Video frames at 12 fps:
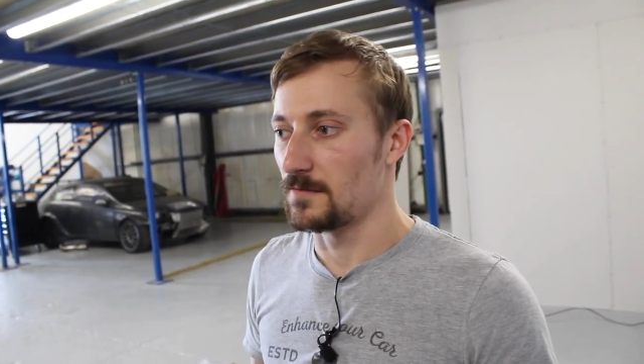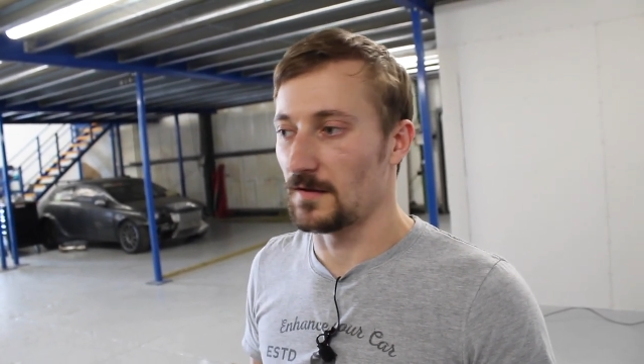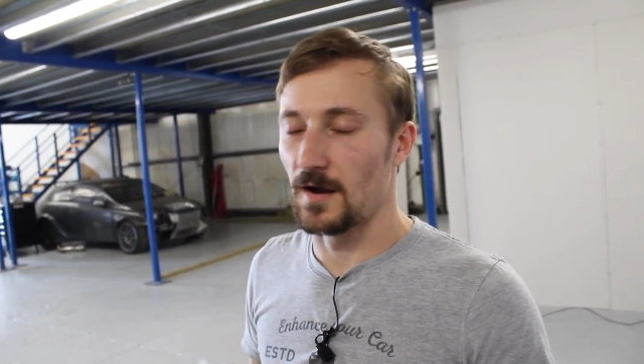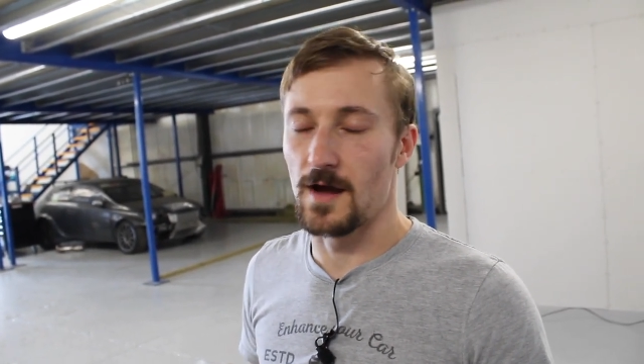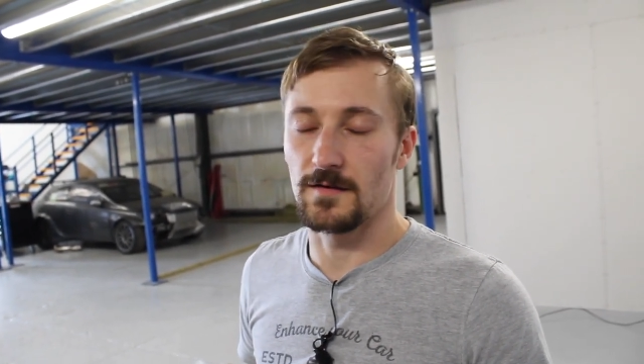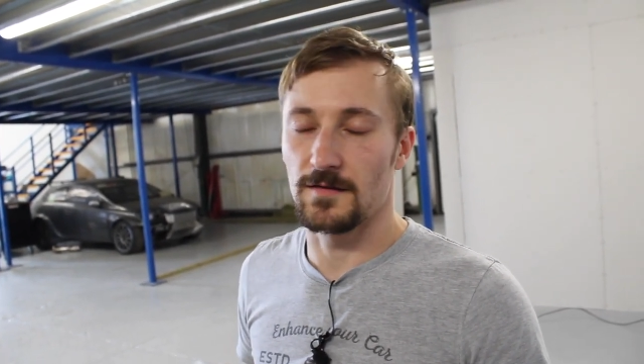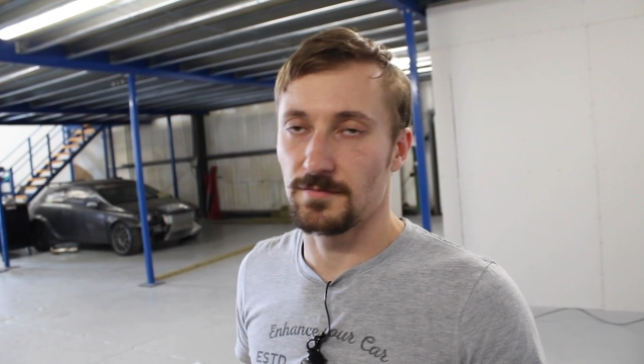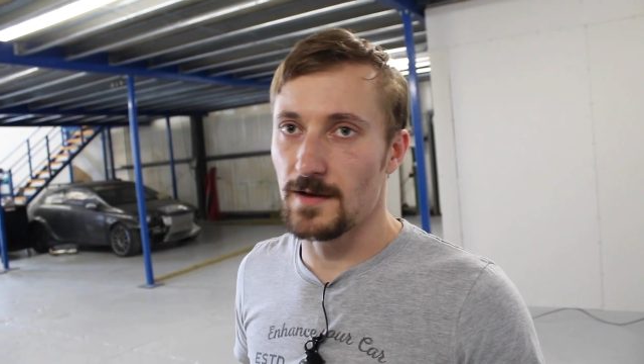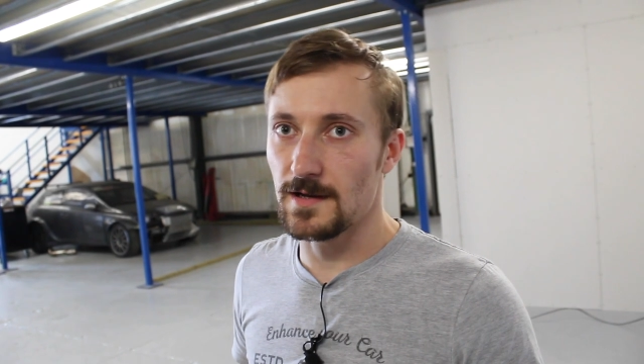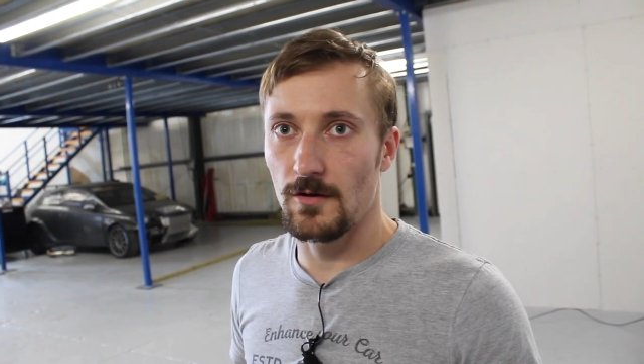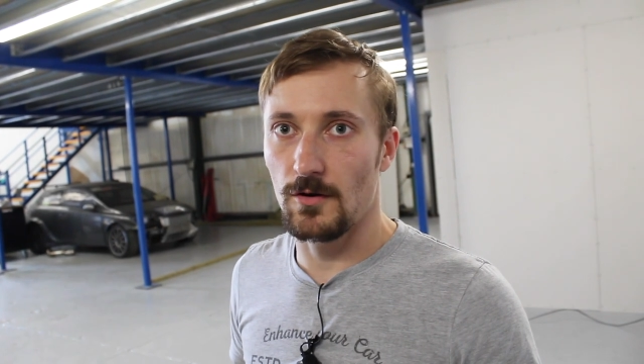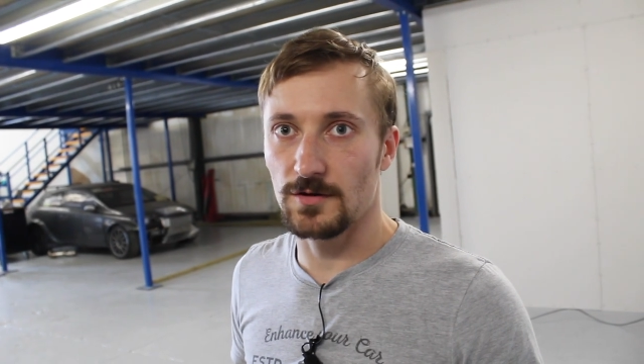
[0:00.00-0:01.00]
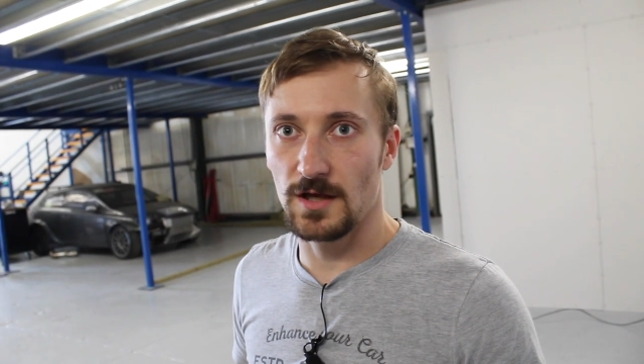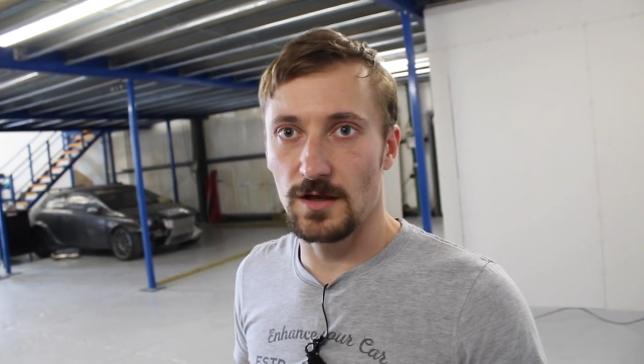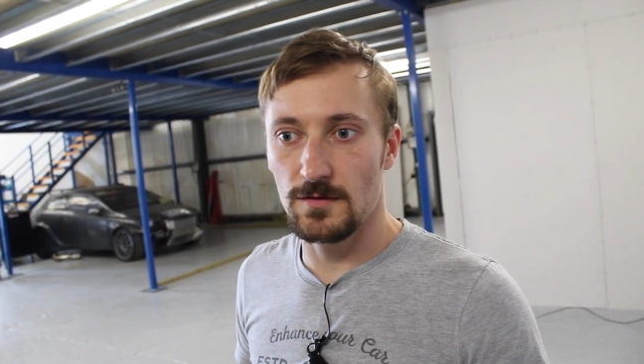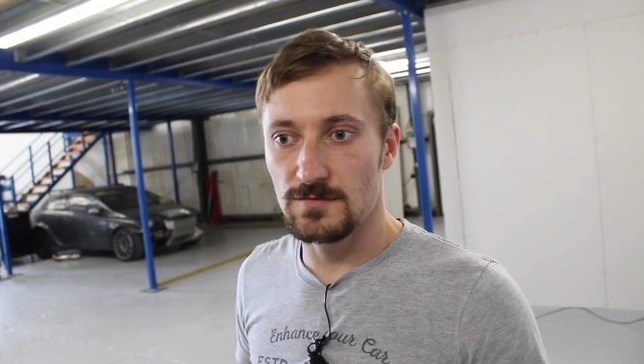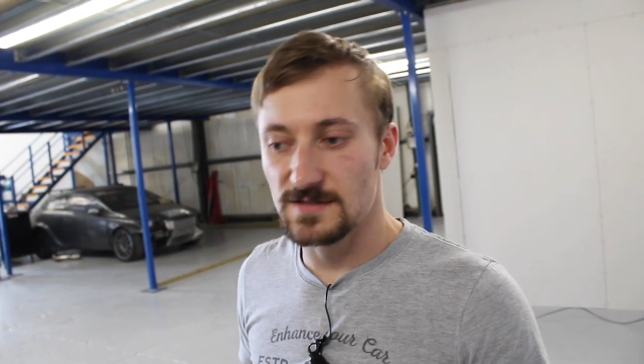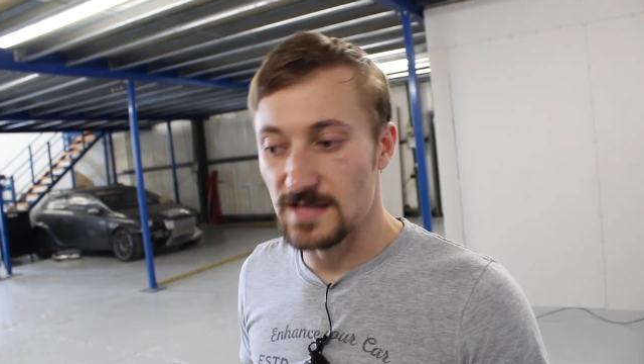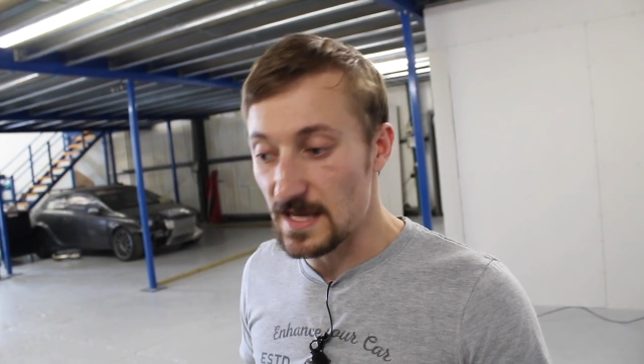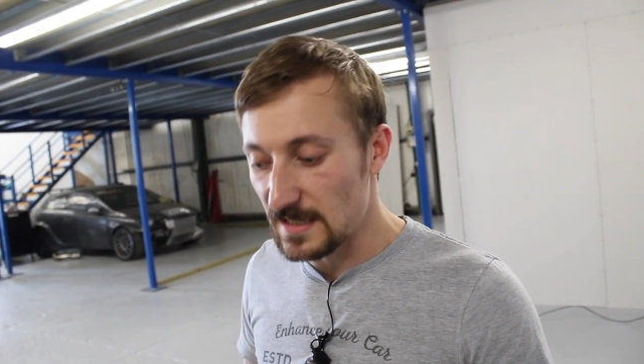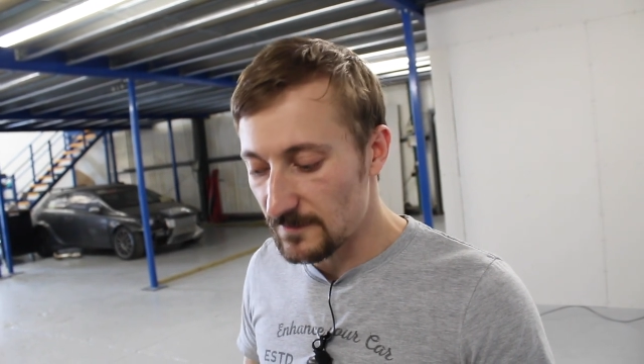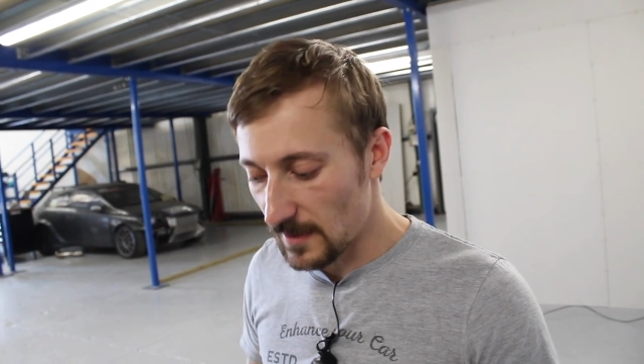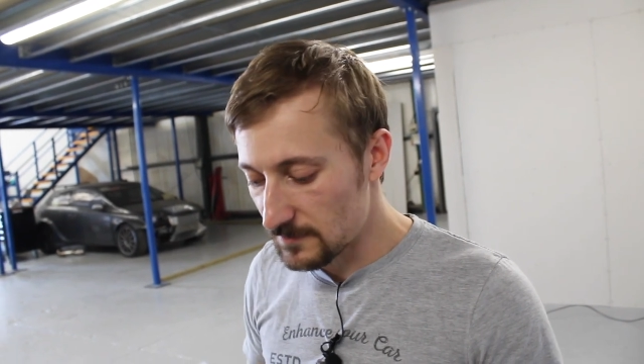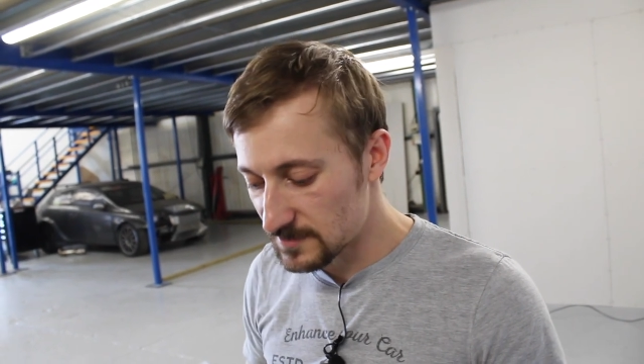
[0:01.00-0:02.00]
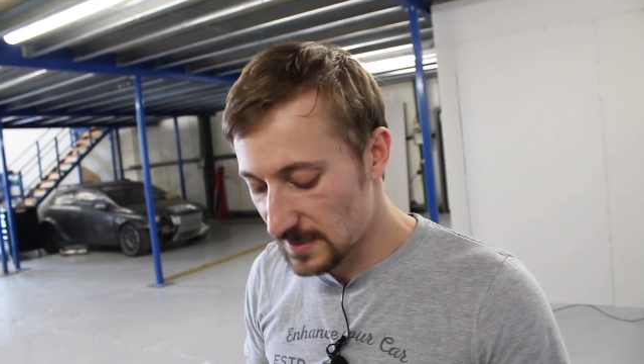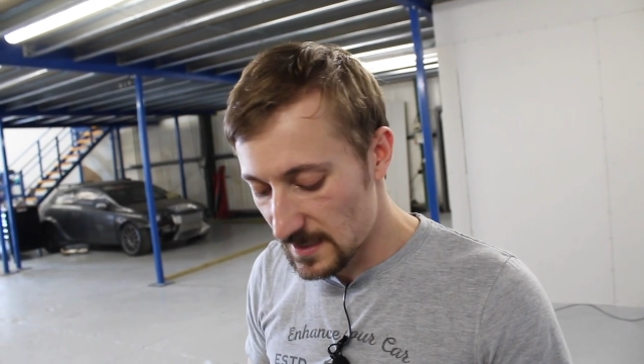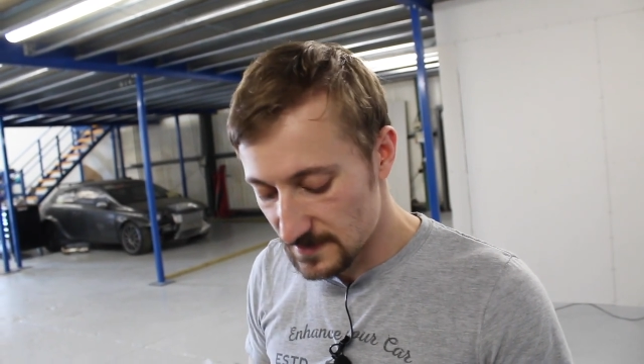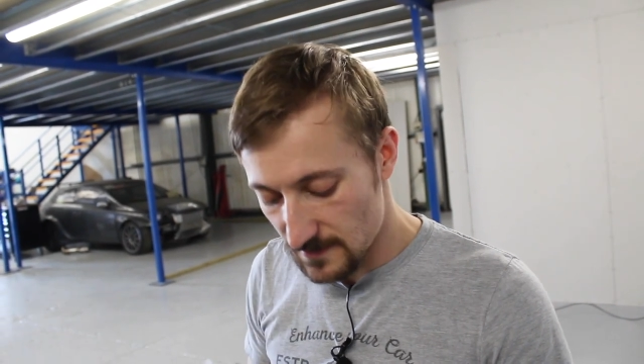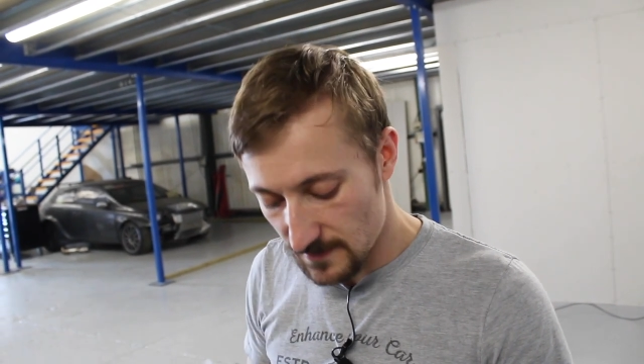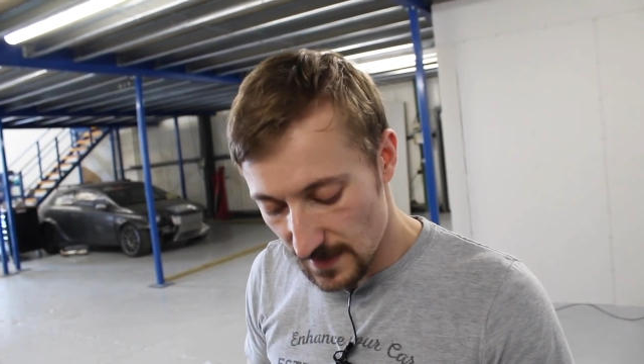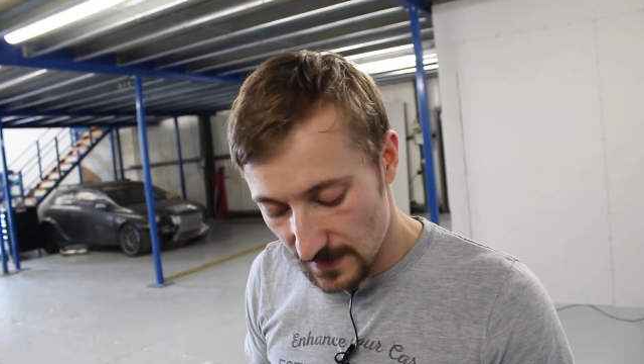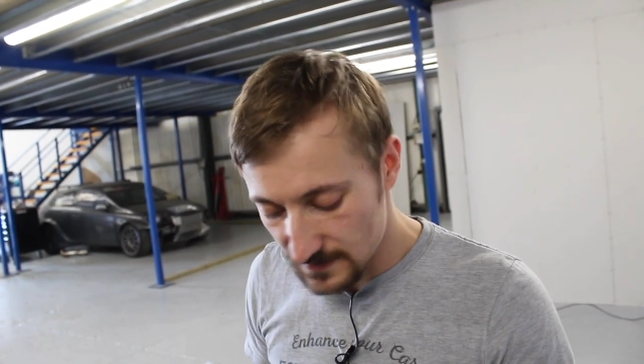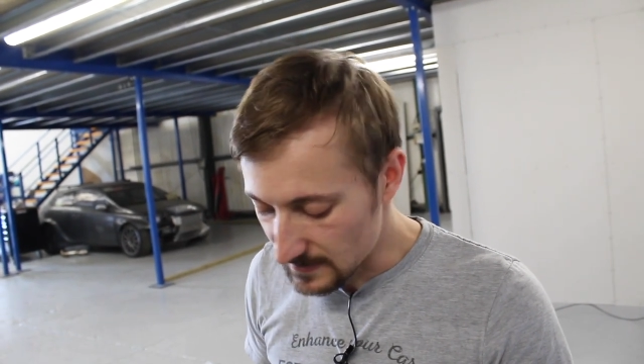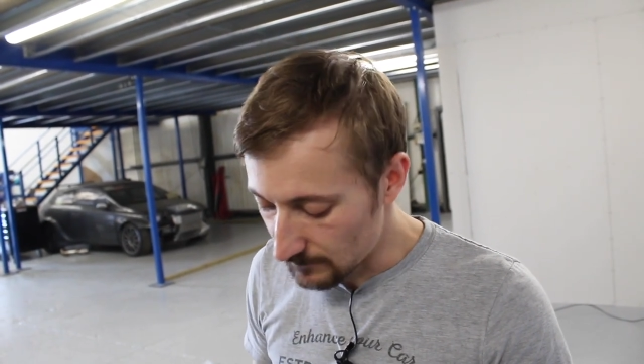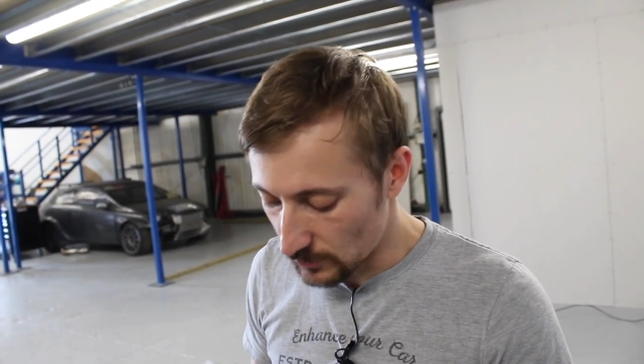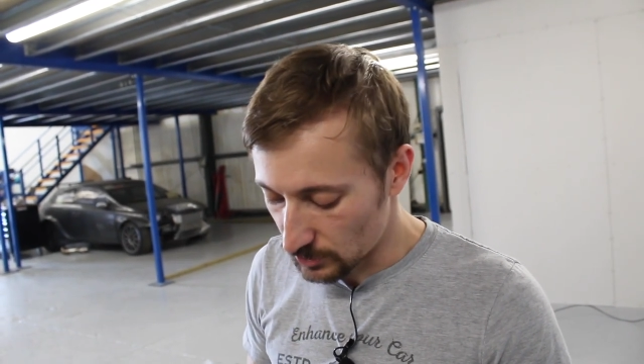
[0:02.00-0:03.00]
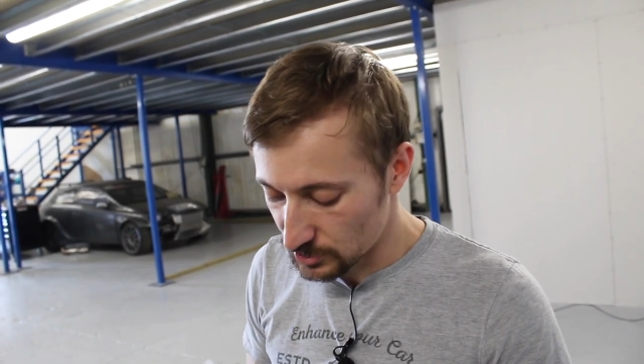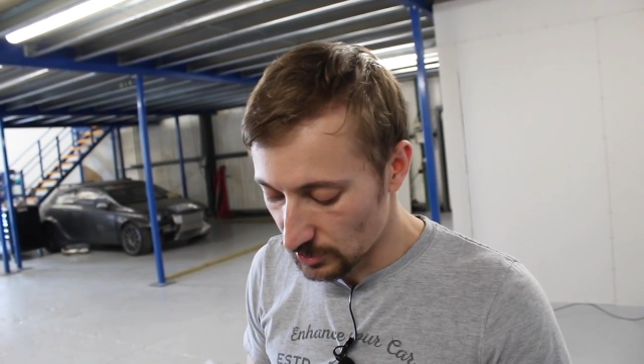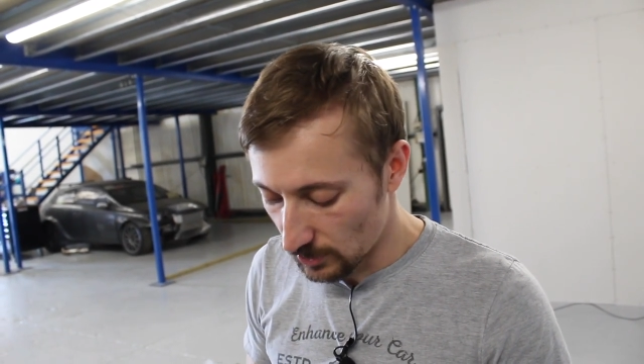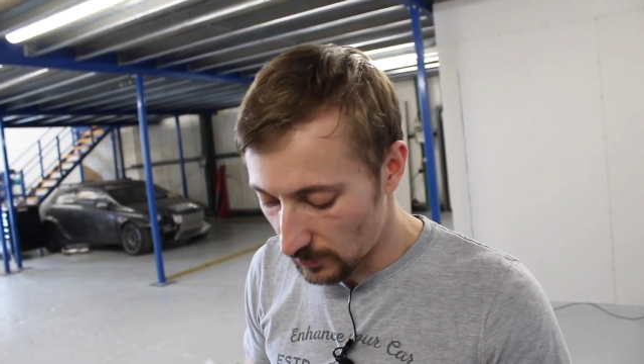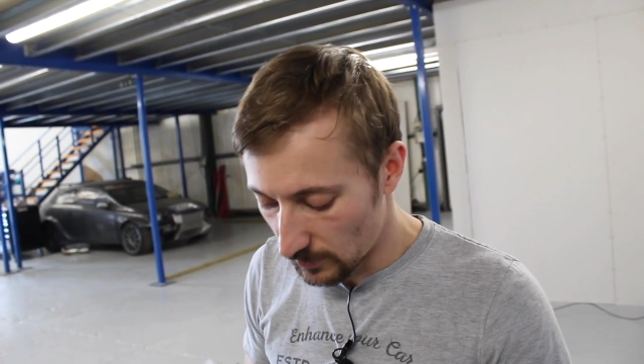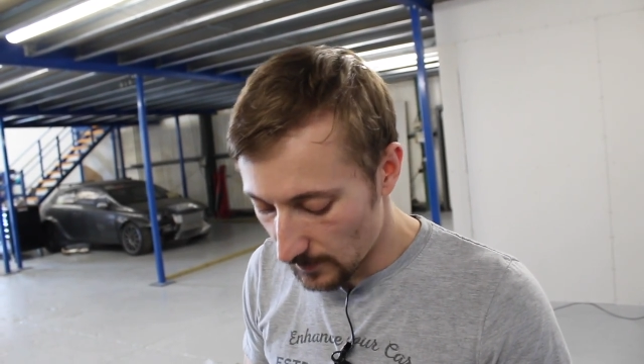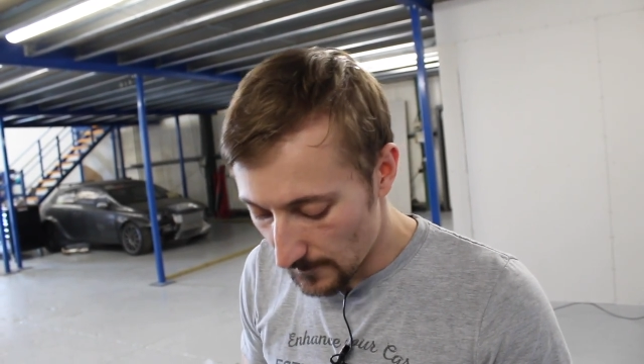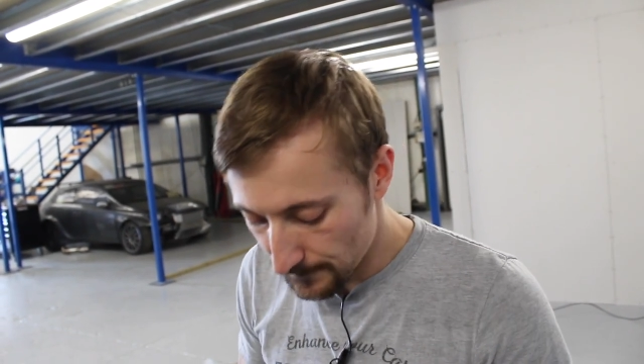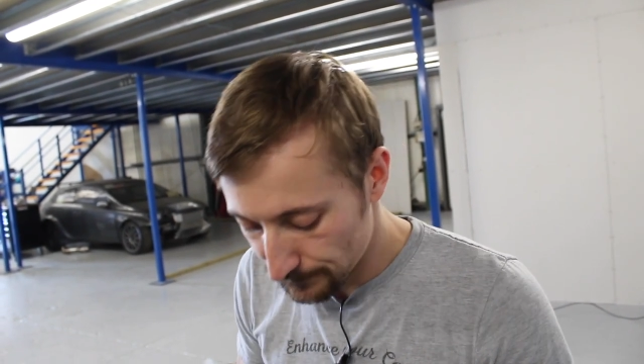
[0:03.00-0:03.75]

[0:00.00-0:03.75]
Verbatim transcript: the kind of thread lock used, any of those kinds of things. I'm not sure.